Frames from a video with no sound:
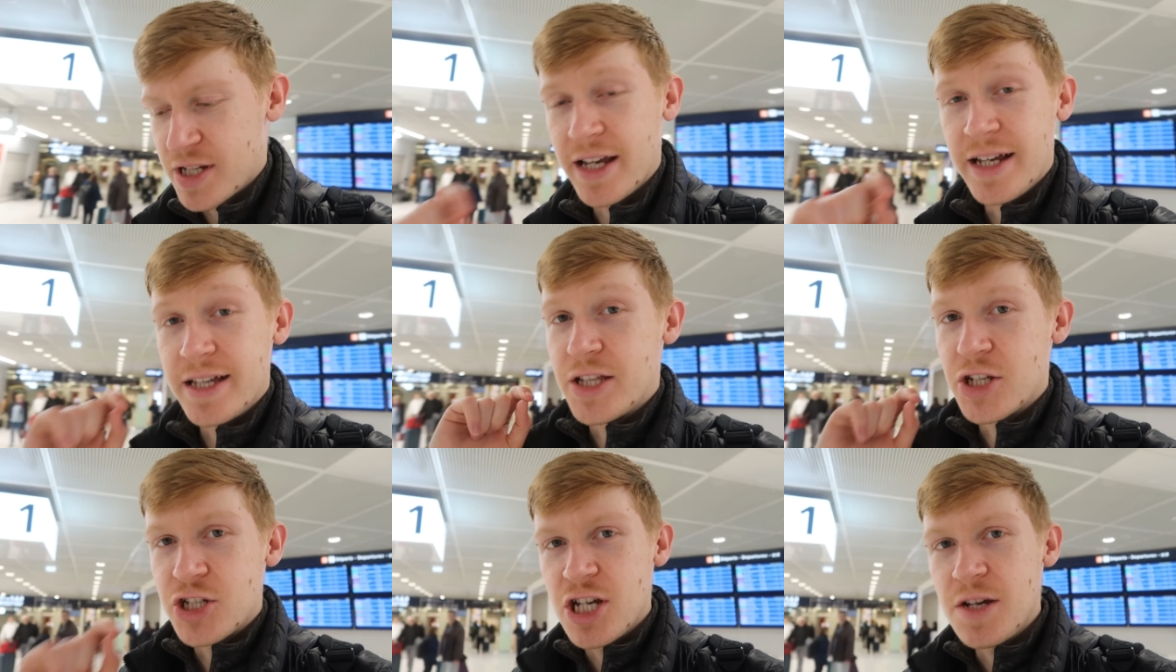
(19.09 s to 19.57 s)

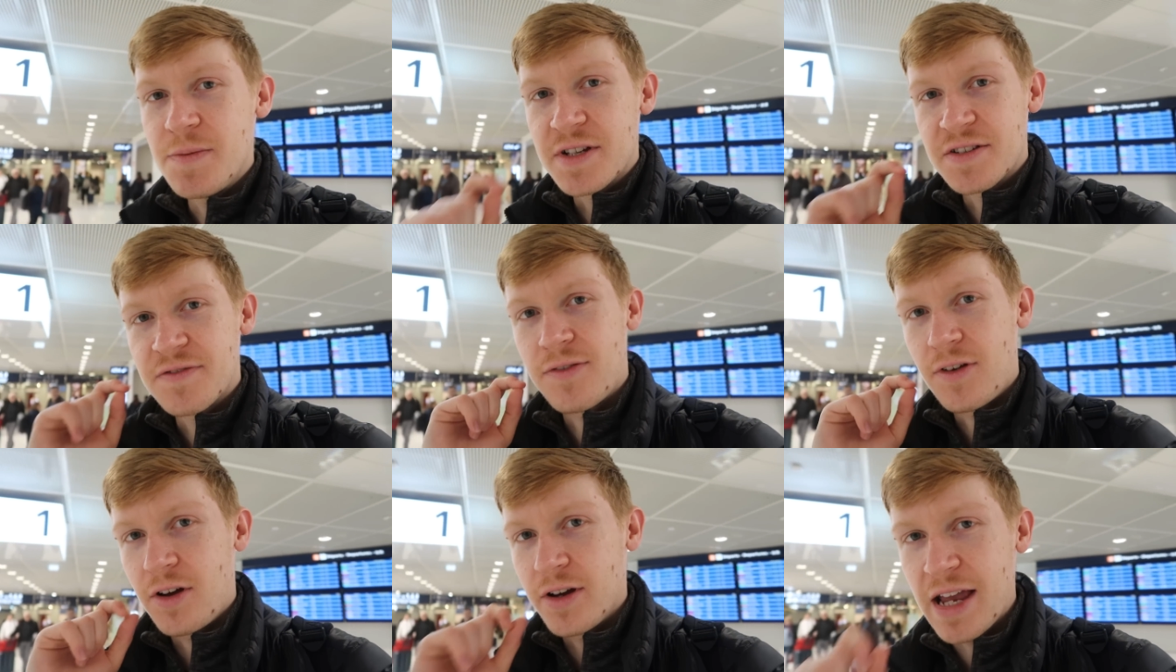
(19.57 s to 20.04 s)
taking the
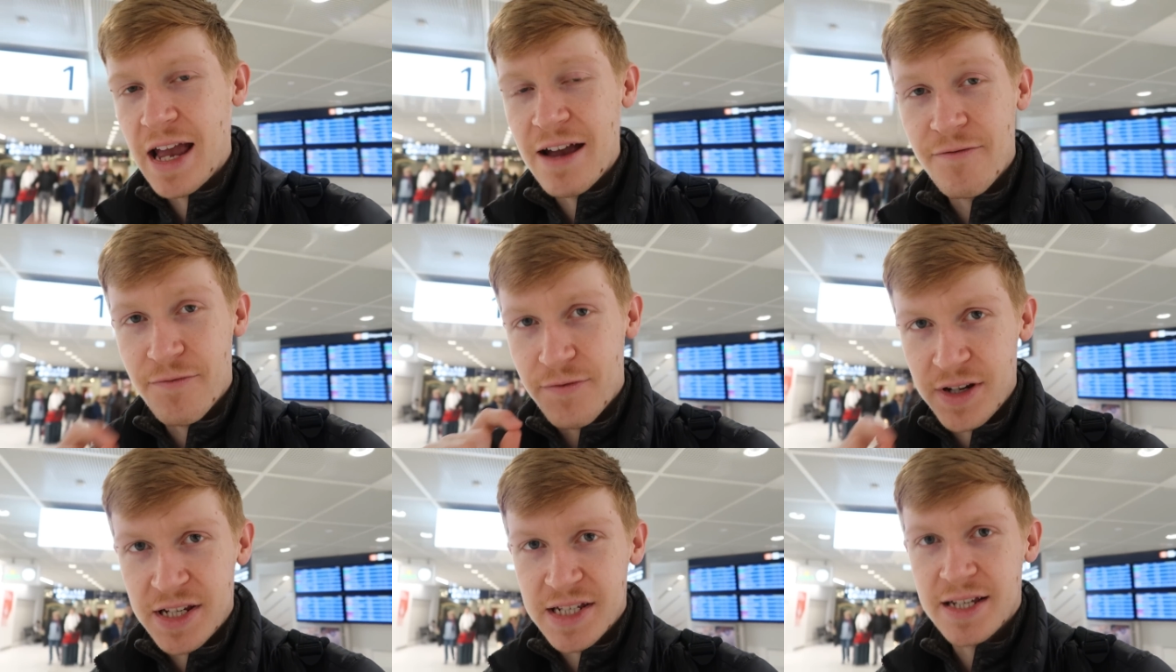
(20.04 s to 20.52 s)
cheapest flight
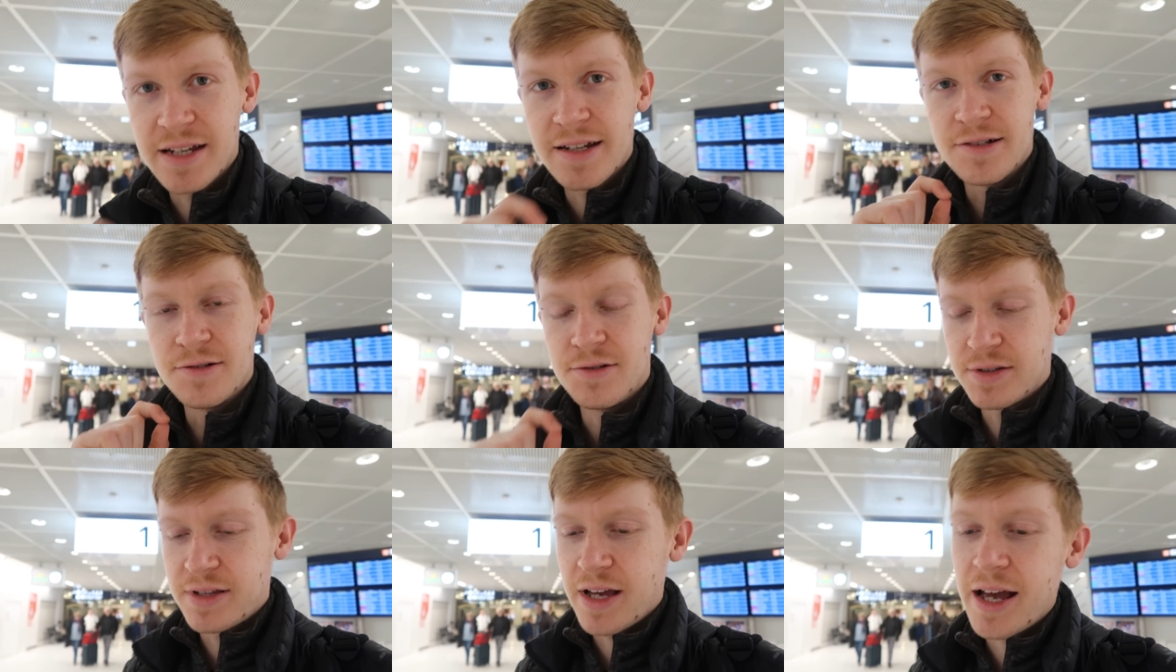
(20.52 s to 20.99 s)
every
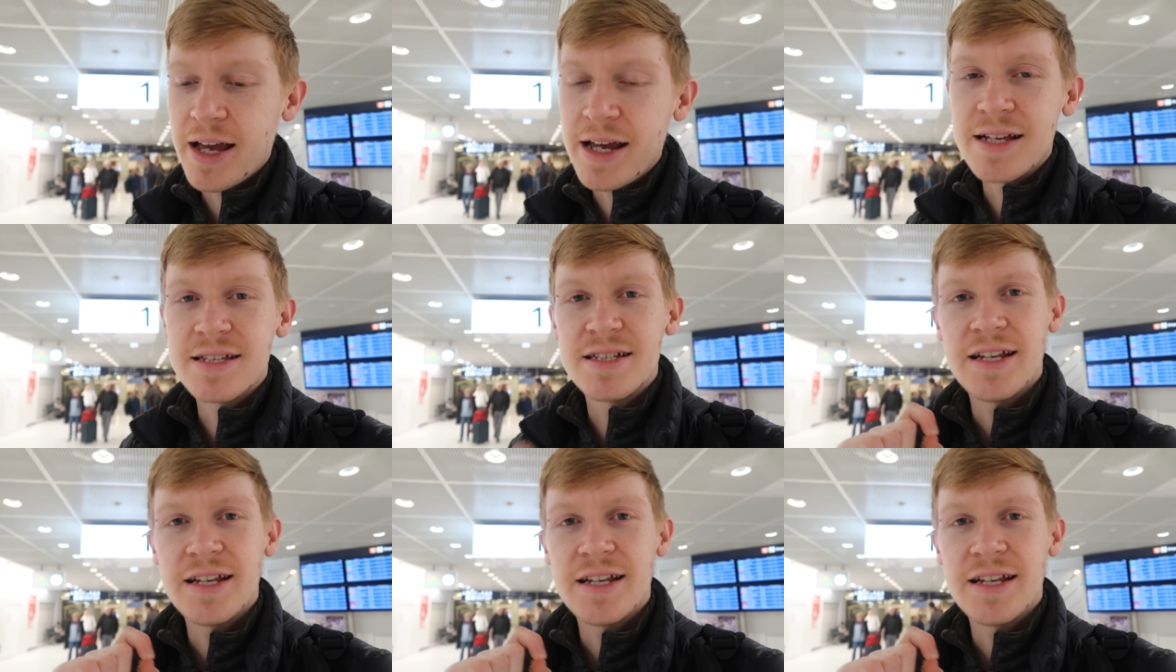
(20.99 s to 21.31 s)
single day.